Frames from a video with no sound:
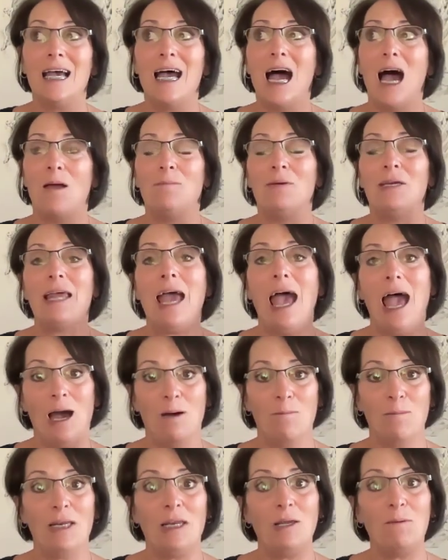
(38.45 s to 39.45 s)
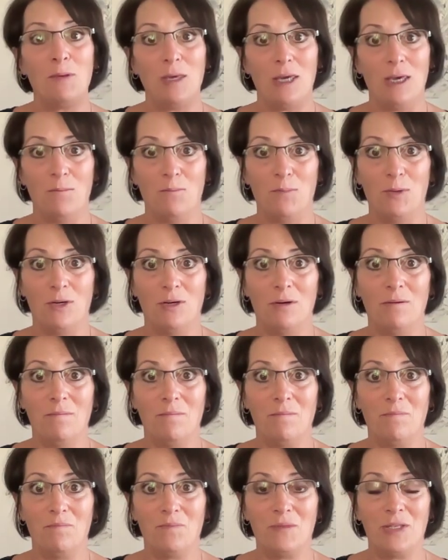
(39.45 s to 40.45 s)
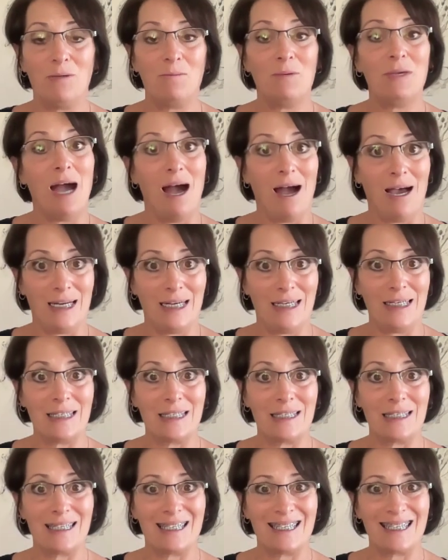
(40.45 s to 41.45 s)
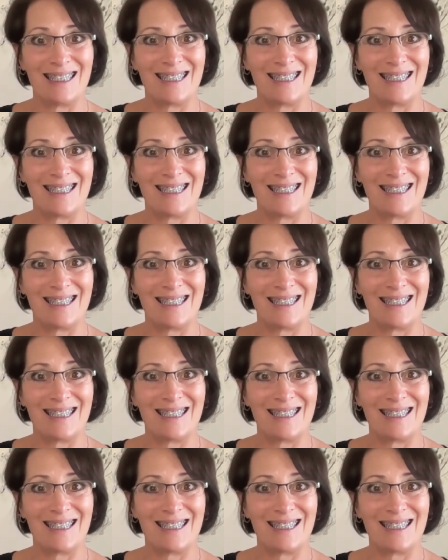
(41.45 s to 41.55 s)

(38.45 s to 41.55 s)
I mean, how many people, to be honest,